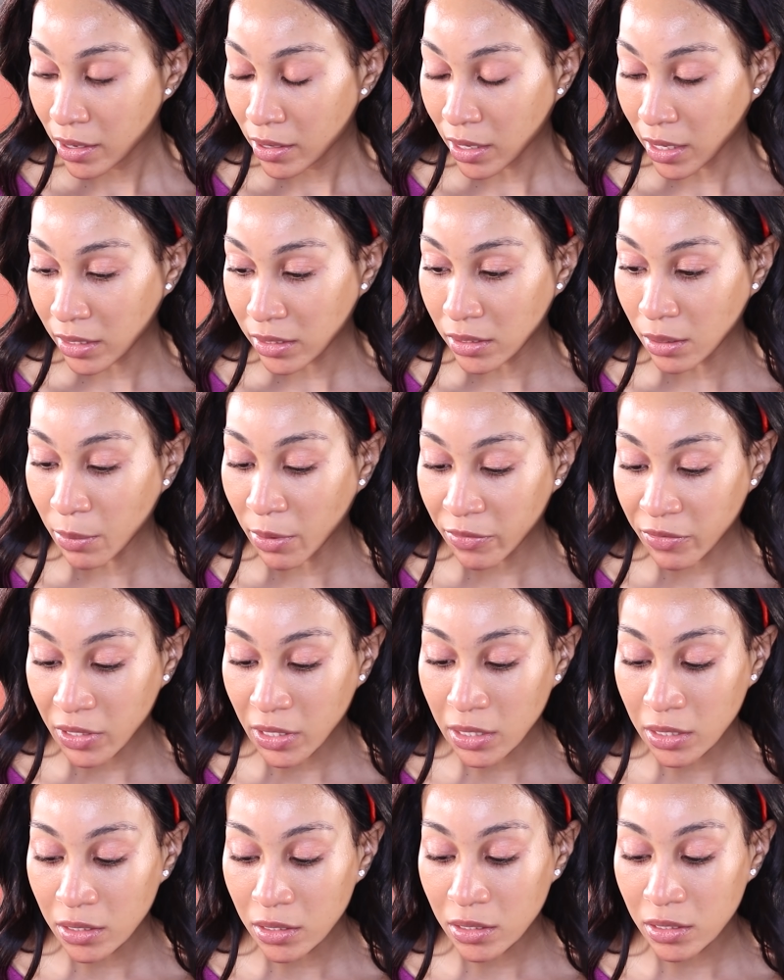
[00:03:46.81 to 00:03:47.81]
like some of
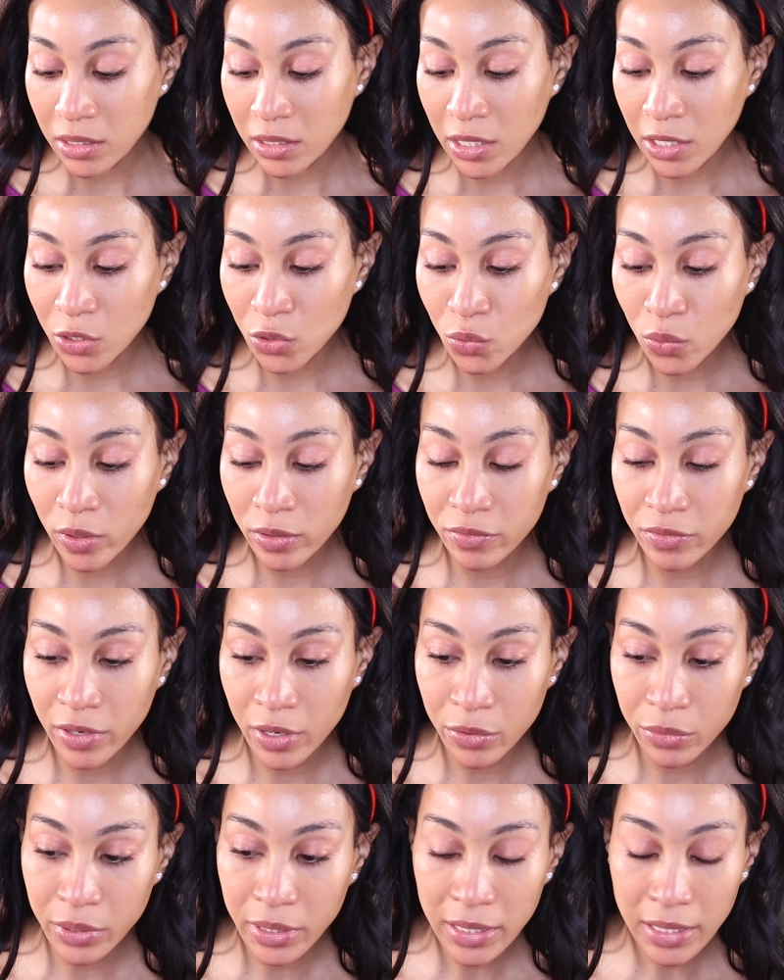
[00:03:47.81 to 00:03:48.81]
the girls, they do a
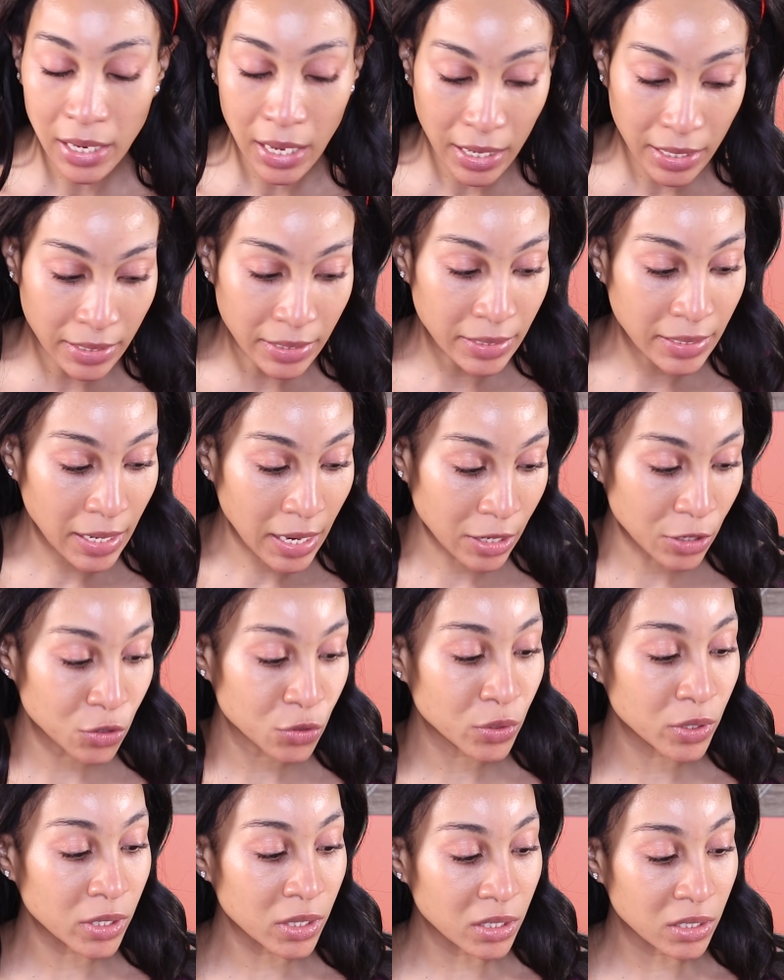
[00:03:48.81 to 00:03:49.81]
very light
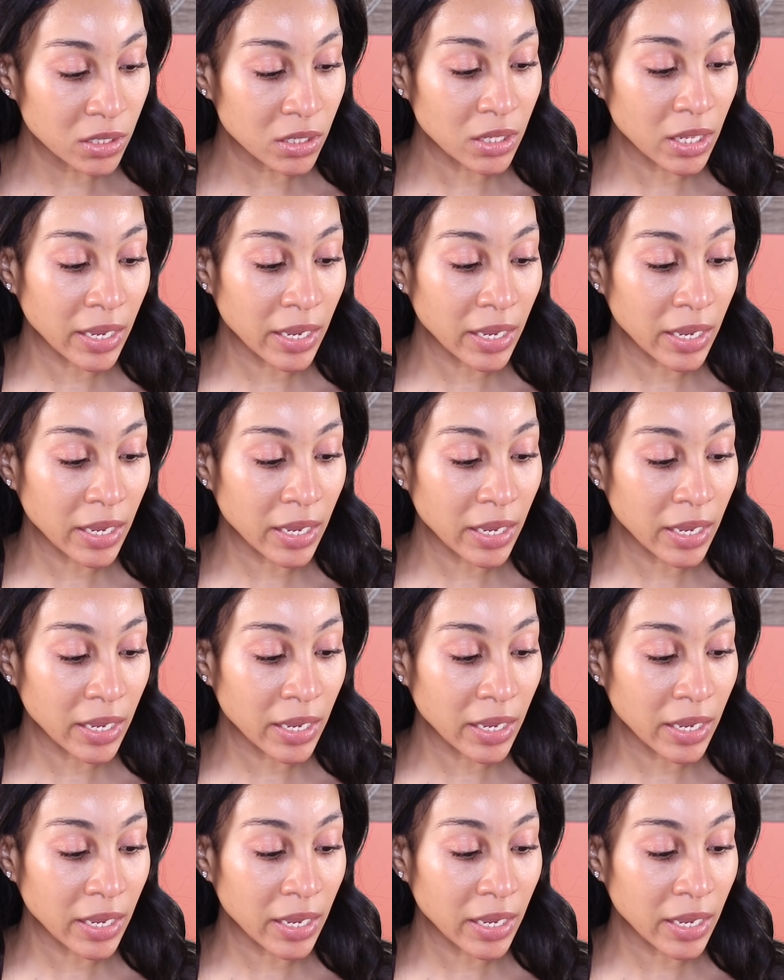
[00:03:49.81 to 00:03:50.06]
natural look.